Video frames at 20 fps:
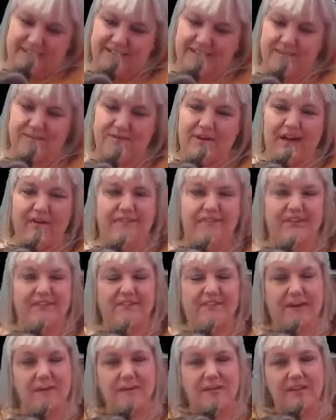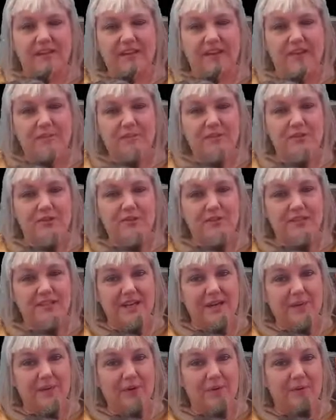So we're having a fabulous happy do
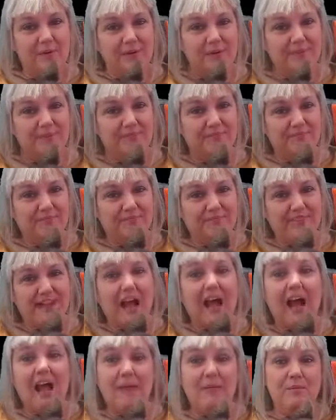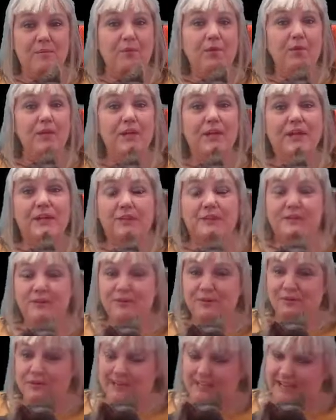time, aren't we? I am boring
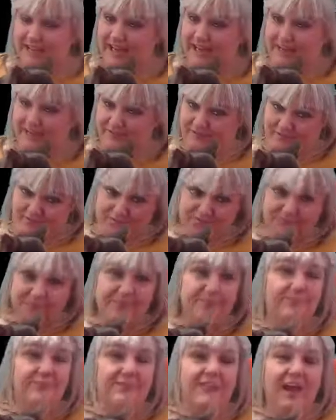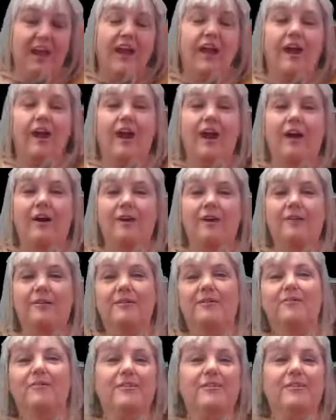you all to death. Oh, I've